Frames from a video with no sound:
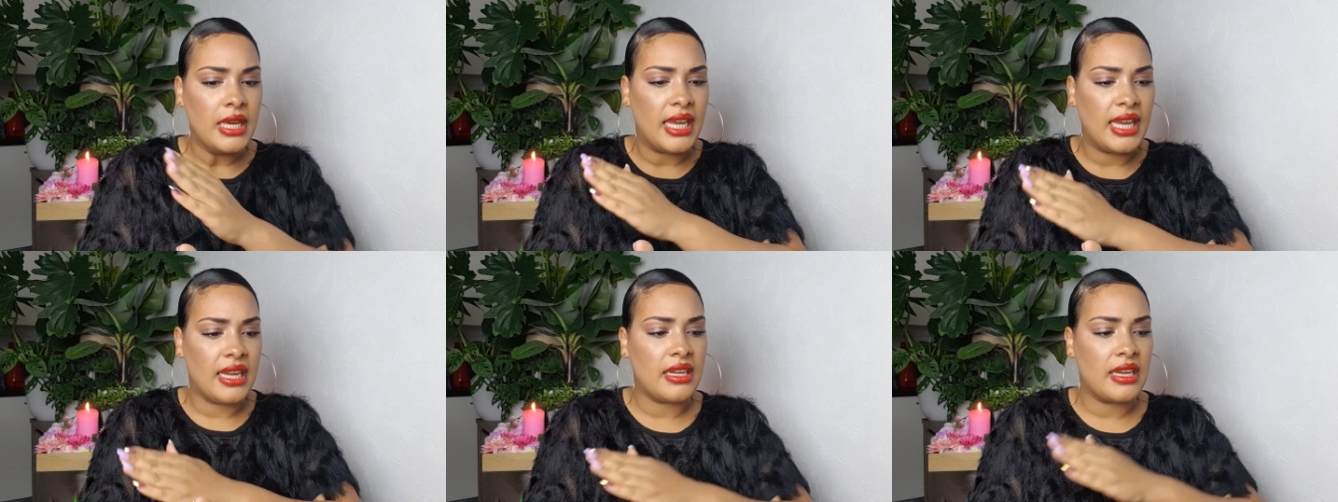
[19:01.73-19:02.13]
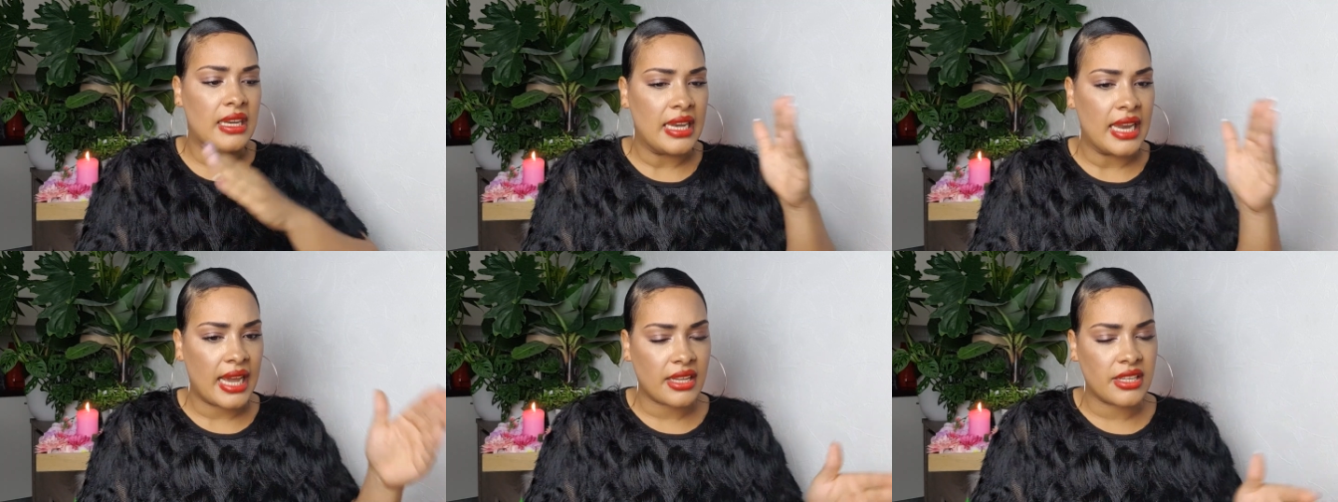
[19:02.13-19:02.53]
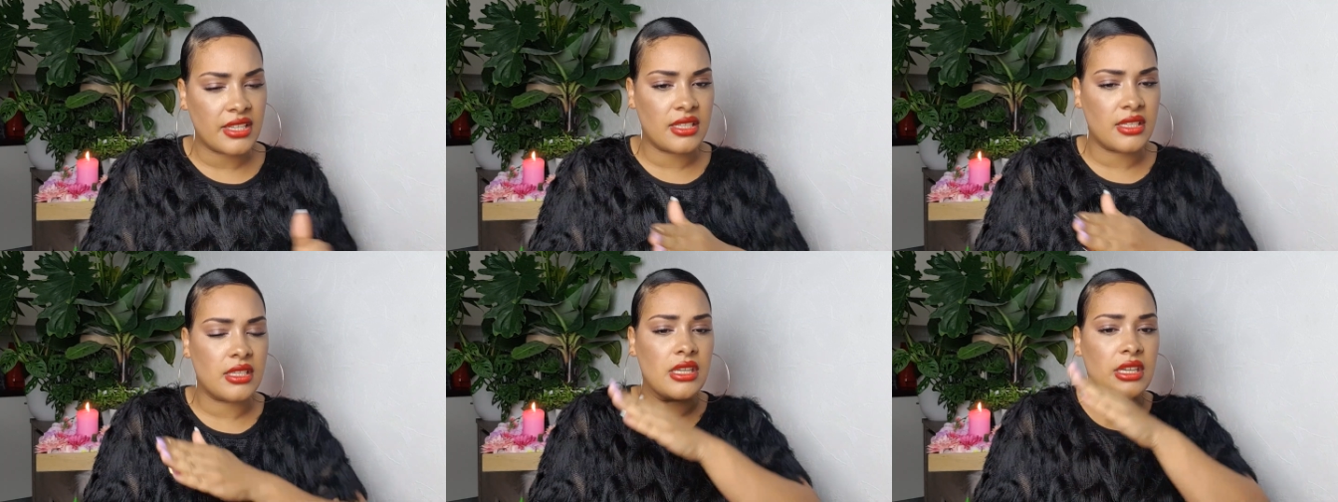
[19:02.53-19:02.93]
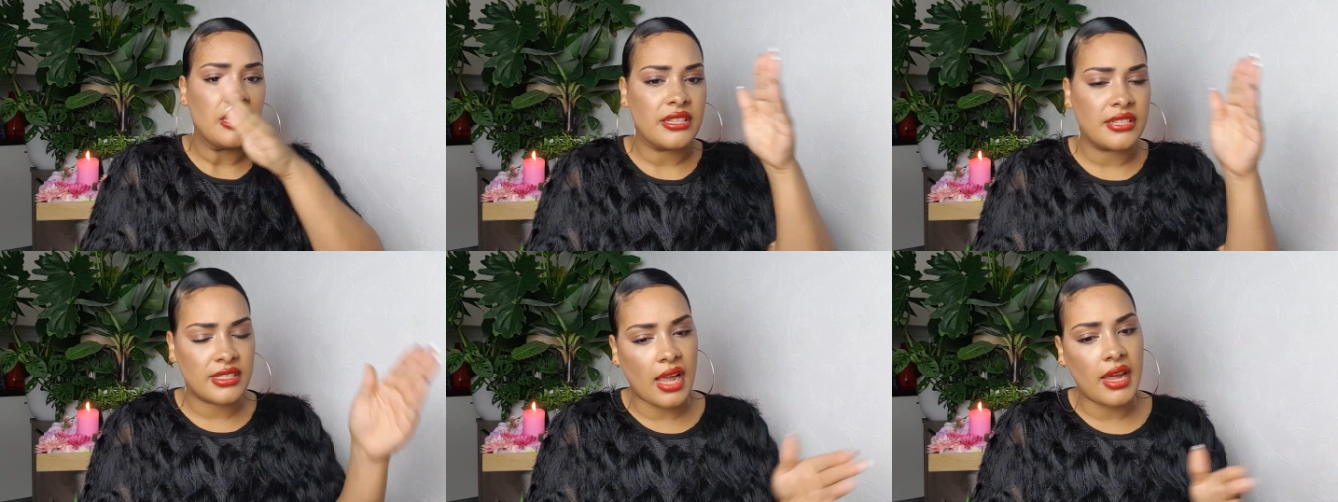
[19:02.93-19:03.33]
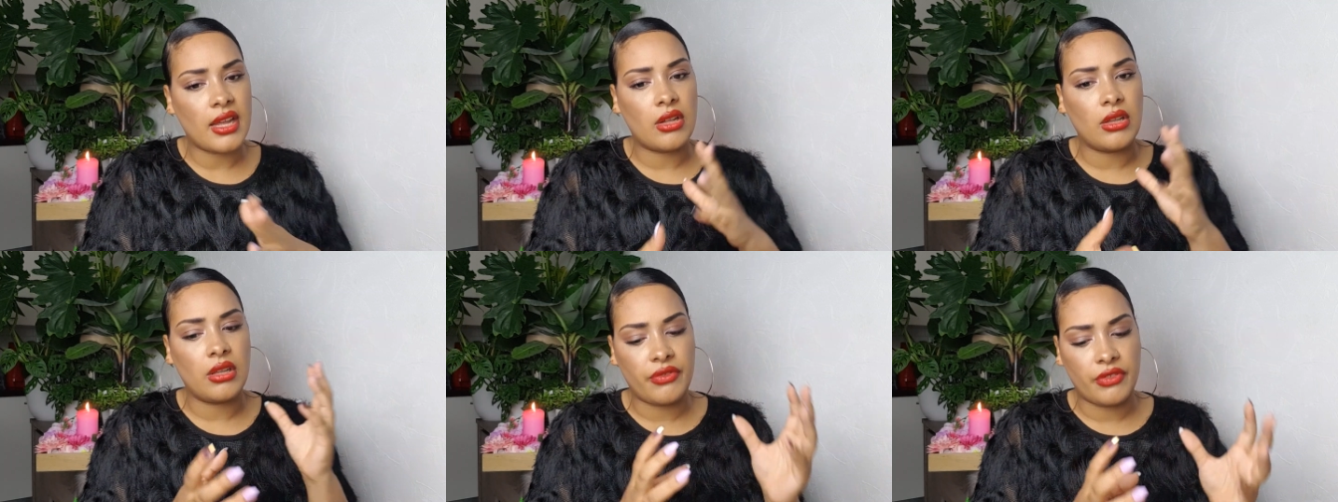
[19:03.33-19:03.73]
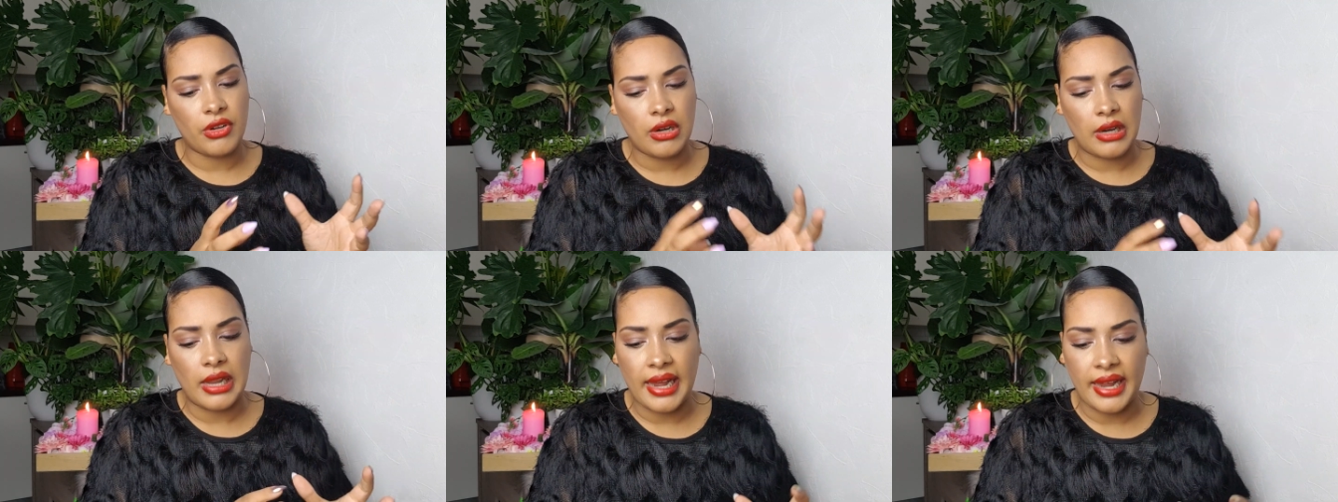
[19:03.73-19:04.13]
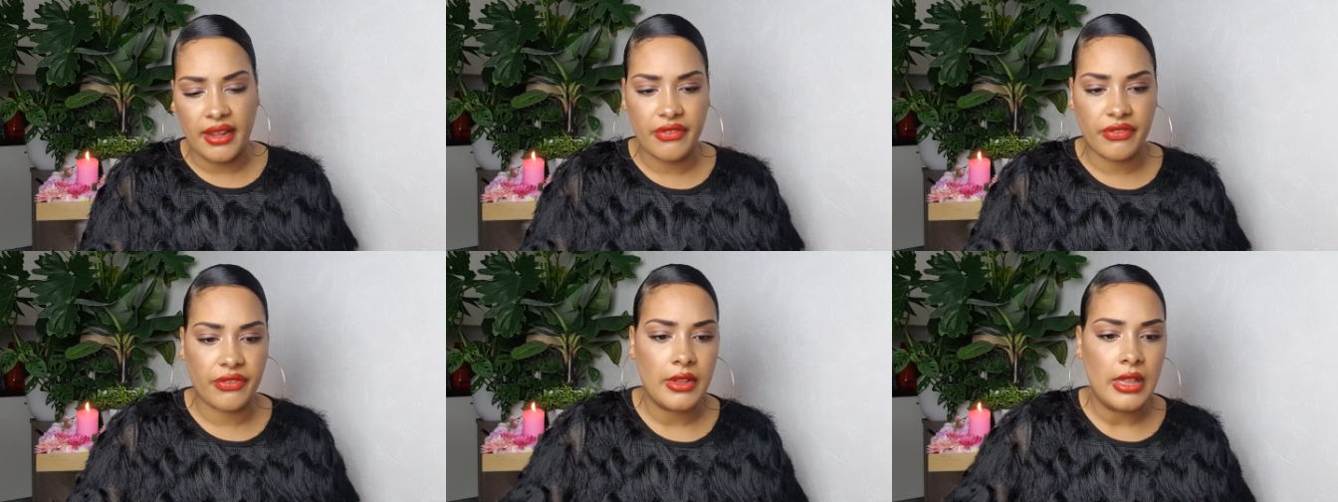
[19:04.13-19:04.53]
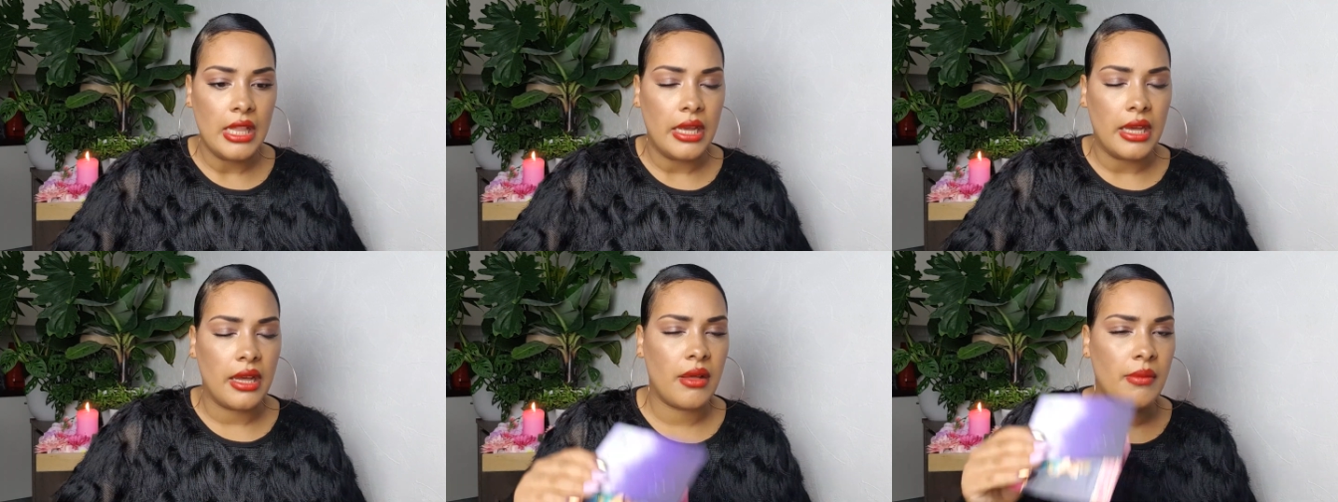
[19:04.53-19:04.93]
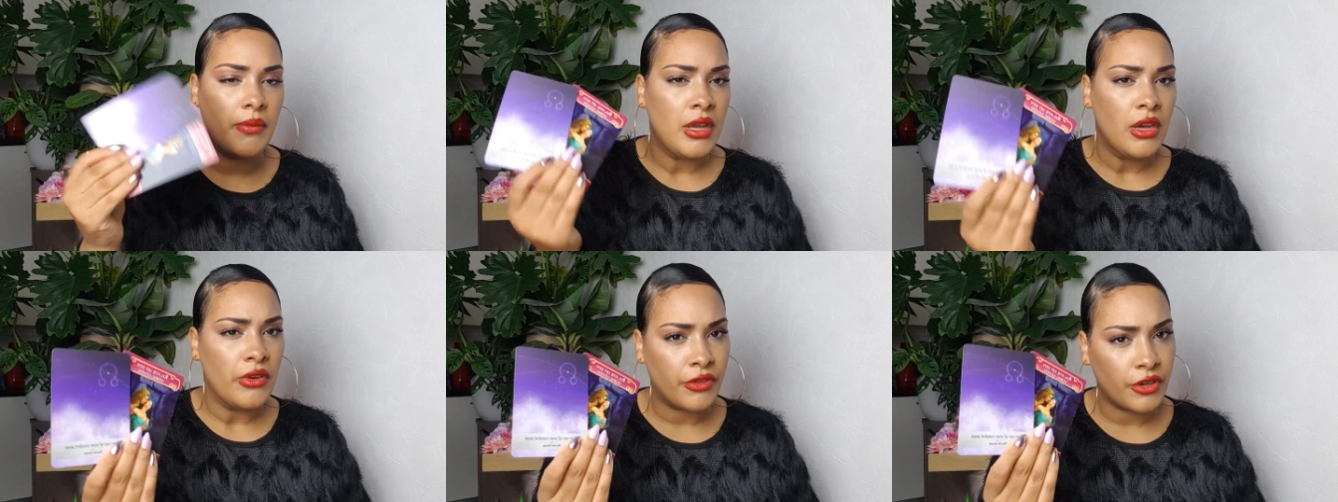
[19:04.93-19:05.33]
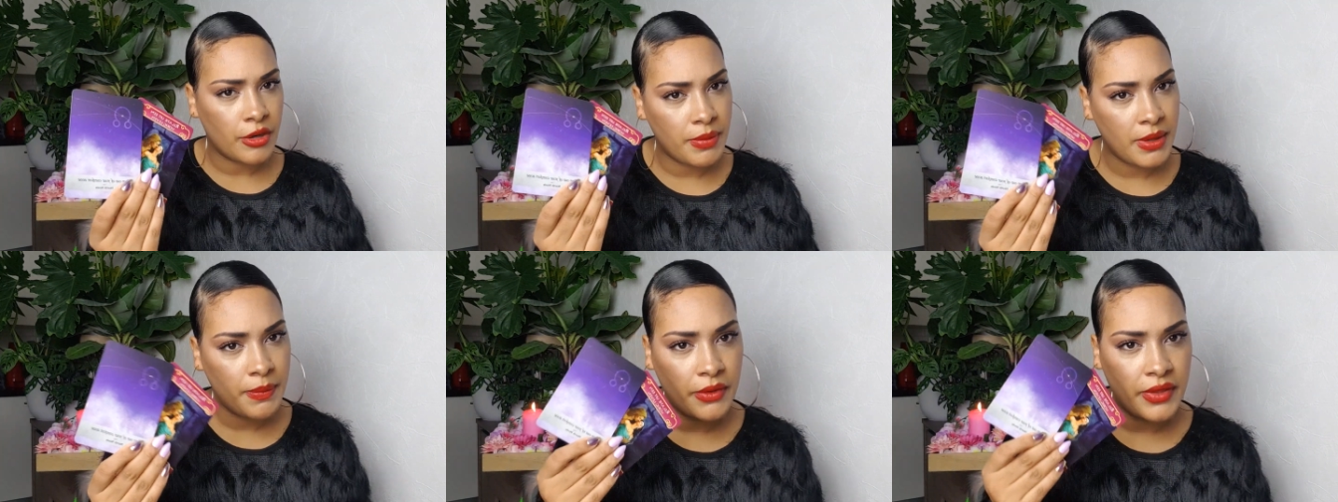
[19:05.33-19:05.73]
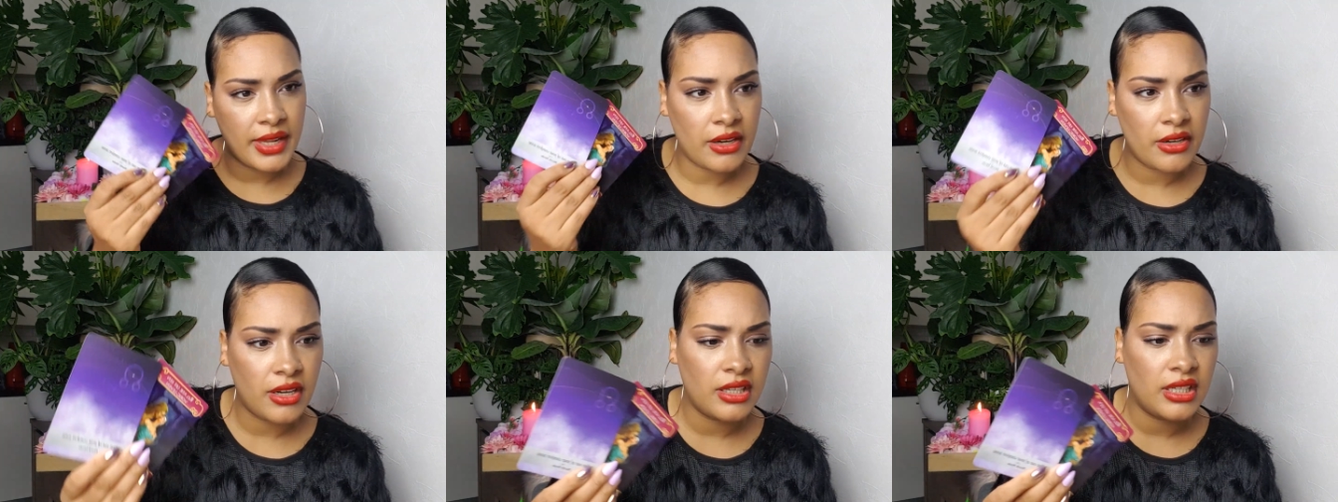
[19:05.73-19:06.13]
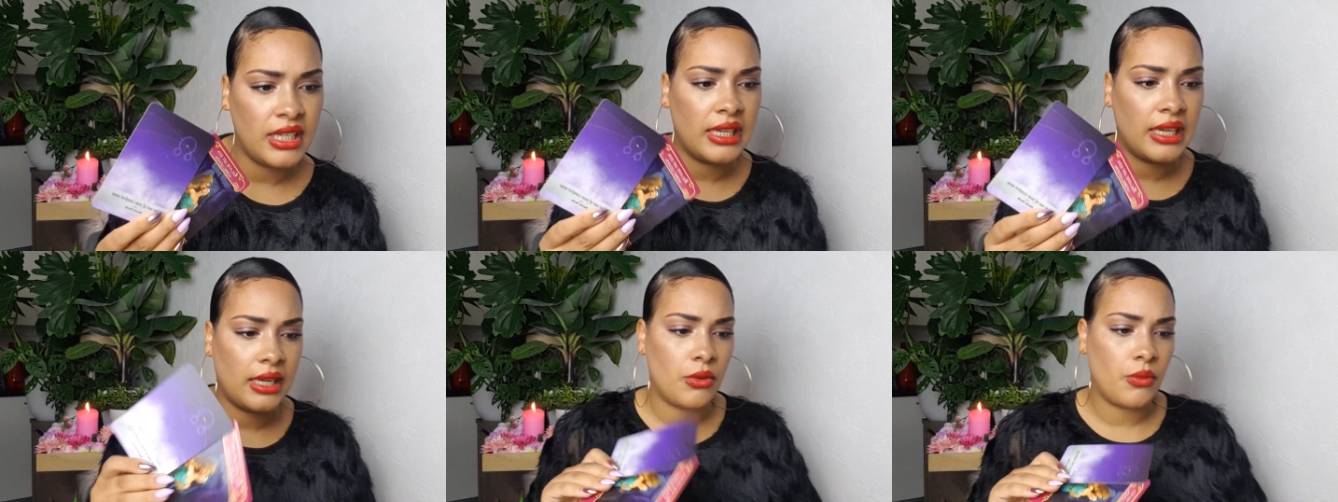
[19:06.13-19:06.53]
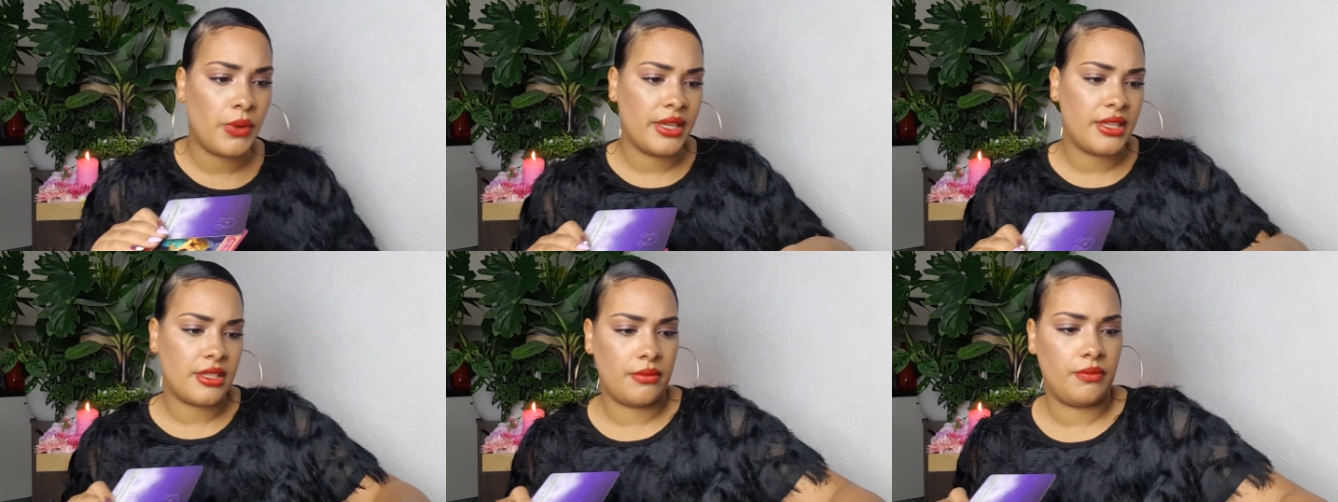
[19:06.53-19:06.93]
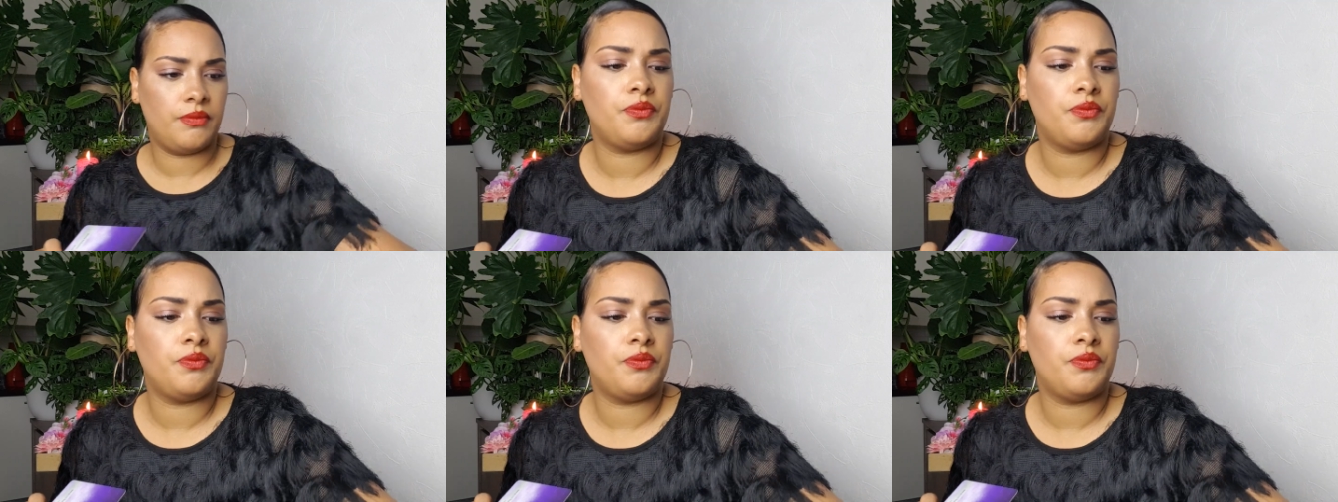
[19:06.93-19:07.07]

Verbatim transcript: in the next cycle of your life. Um, for the people that are not dealing with